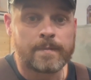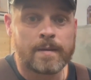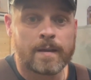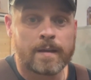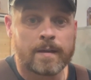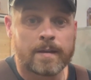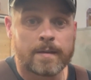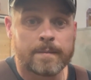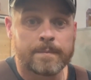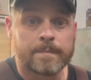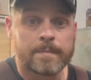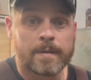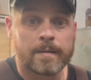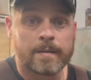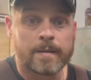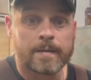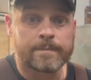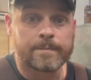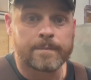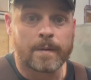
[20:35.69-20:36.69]
it
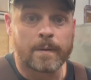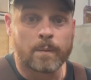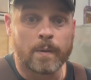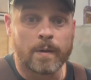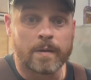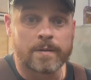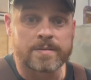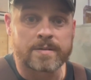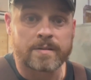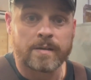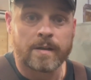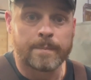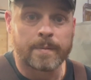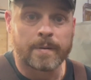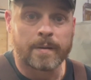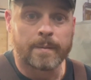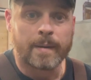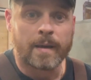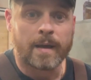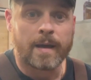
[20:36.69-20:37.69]
left my weld sitting up a
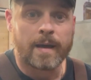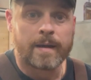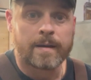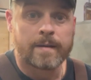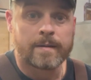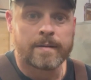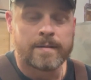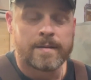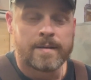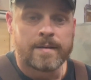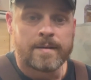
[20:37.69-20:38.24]
little bit higher.